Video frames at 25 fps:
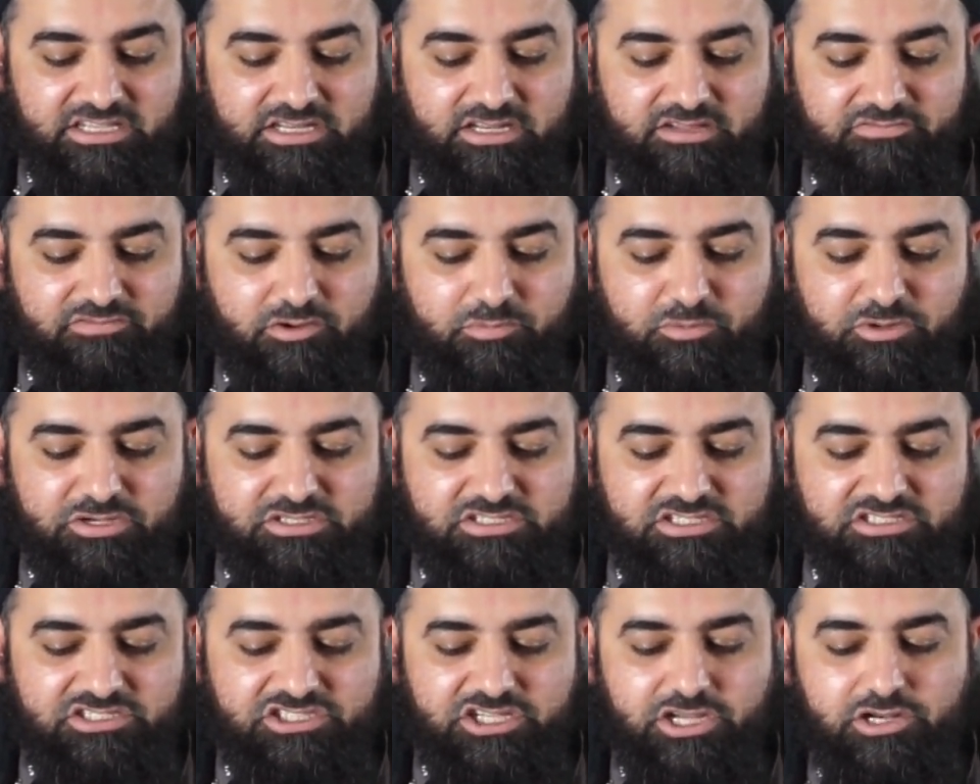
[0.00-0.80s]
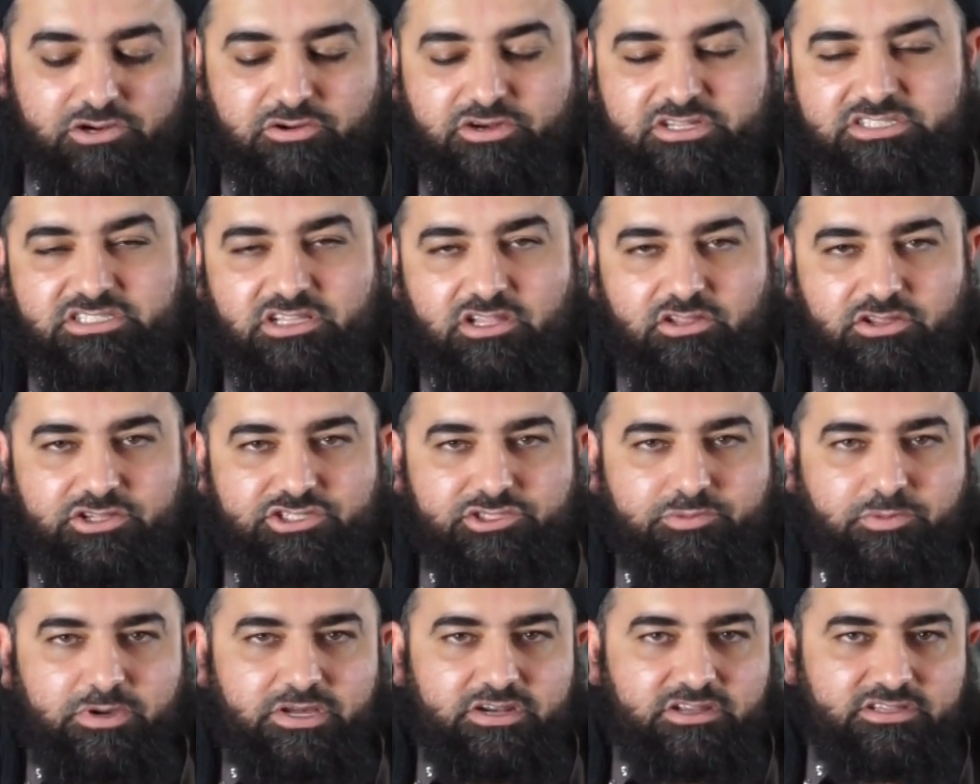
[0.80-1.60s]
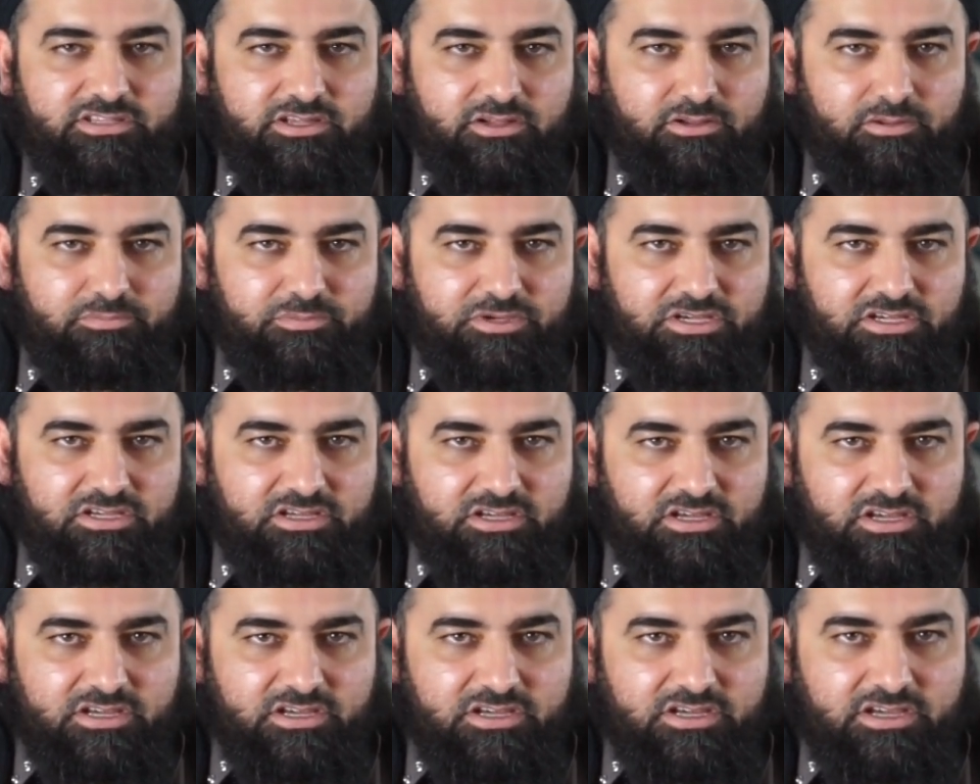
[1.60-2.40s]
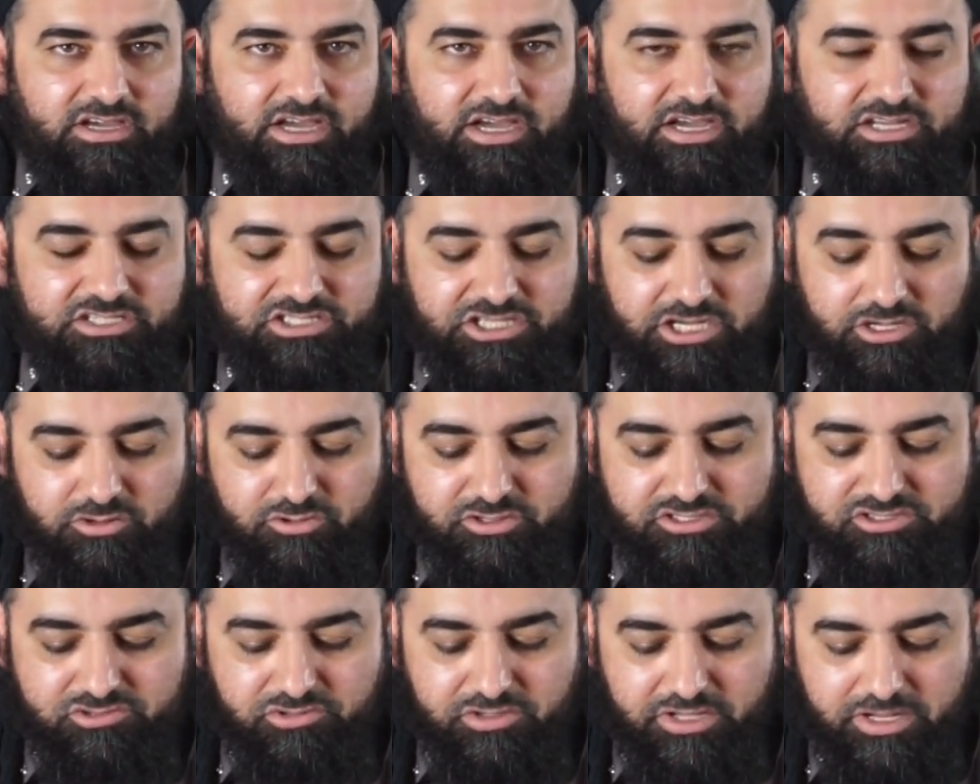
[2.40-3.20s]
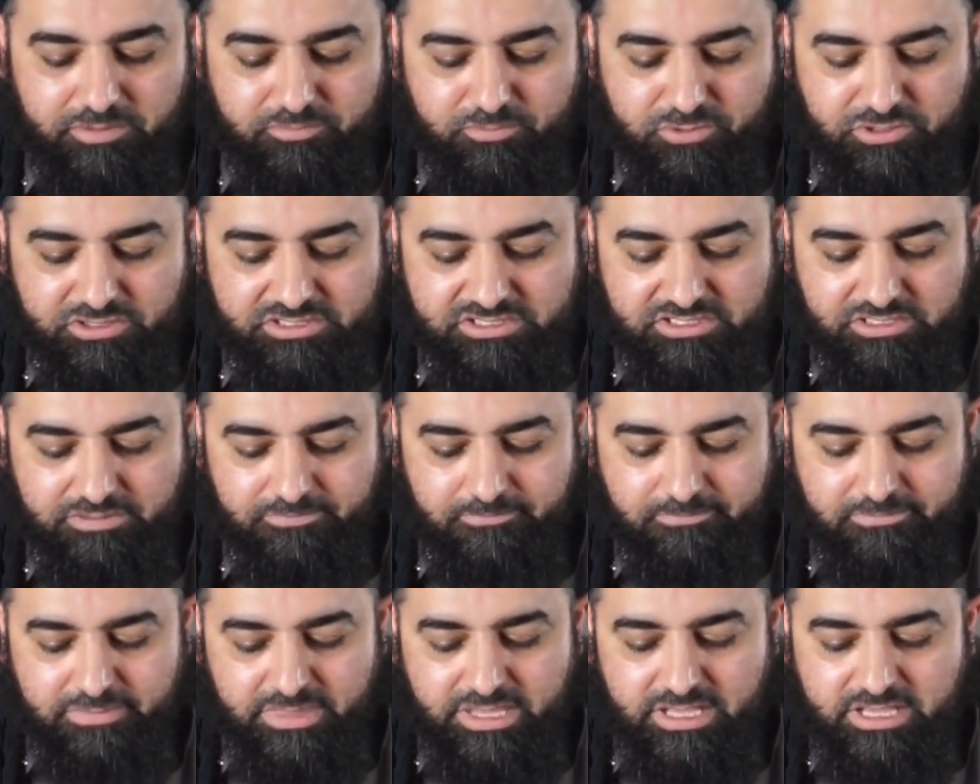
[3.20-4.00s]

And if a person generous, Allah subhanahu wa ta'ala be uh, generous to that person.